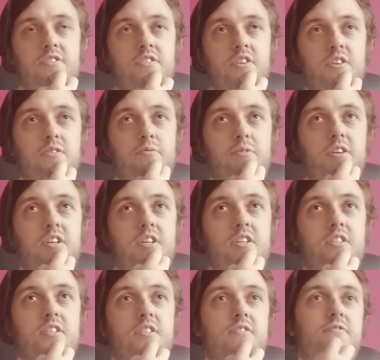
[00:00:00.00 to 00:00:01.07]
So I
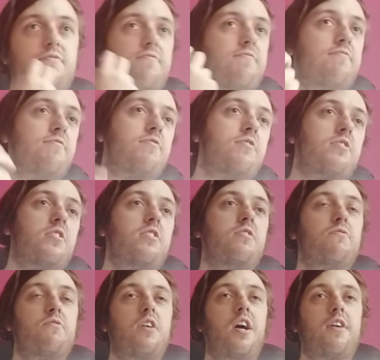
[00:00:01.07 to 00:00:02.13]

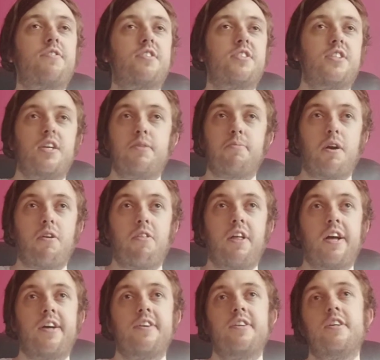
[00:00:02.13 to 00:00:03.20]
have to see about
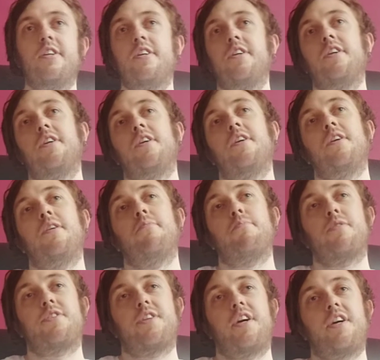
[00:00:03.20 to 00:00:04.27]
that.
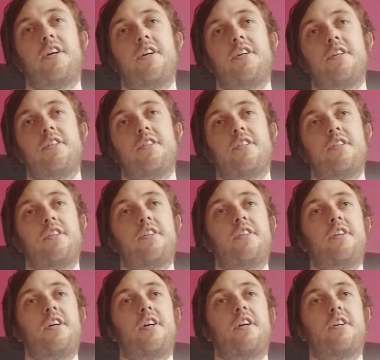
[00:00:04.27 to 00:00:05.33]
But
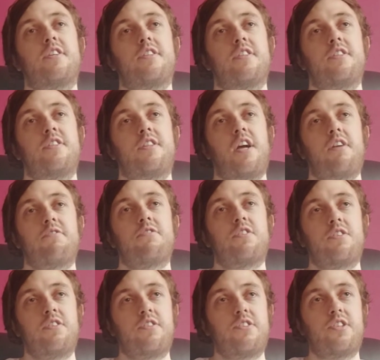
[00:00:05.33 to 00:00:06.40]
yeah, Down
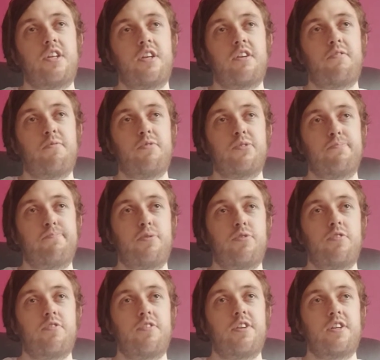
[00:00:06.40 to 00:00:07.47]
to Nothing was
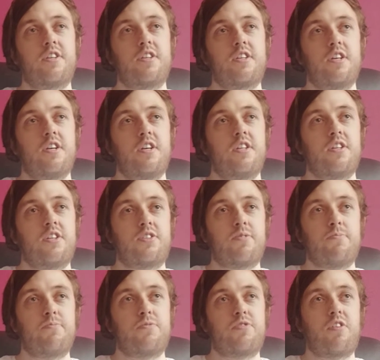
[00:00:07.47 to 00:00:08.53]
boring. There's
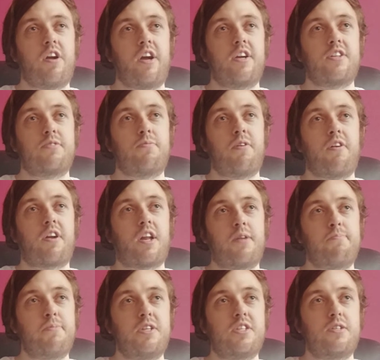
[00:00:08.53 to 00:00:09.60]
some tracks where I kind
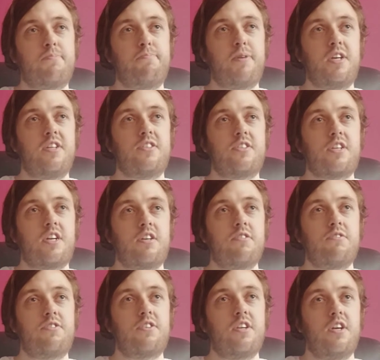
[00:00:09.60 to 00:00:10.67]
of missed bits
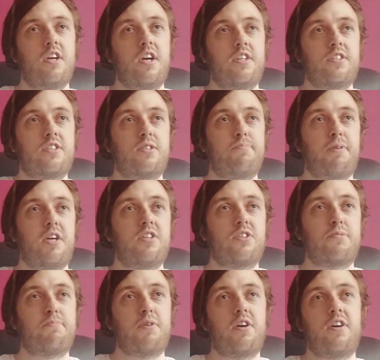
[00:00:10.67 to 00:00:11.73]
out, and Does the
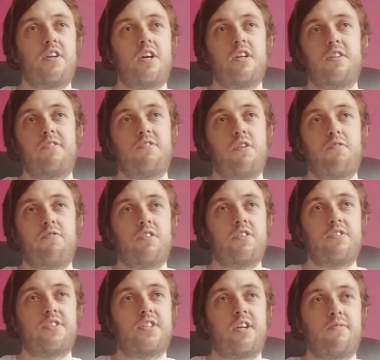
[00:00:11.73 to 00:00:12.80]
Pages Burn? I don't really
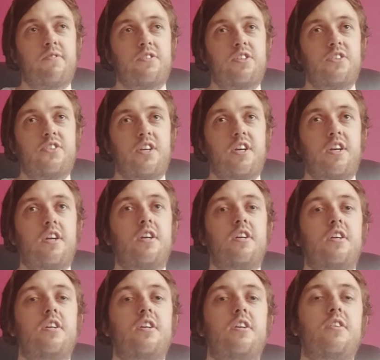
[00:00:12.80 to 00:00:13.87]
understand what she's saying.
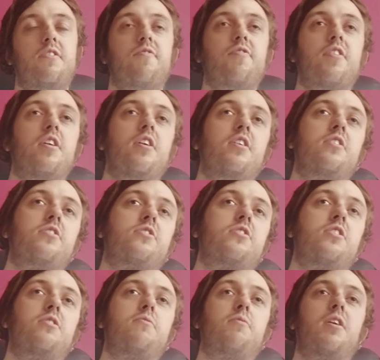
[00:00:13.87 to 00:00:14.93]

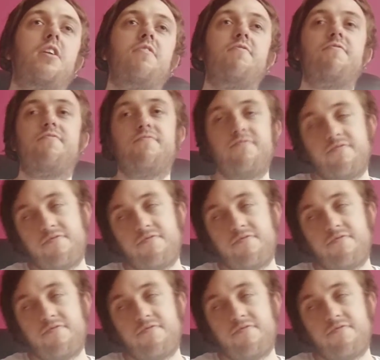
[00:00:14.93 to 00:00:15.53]
So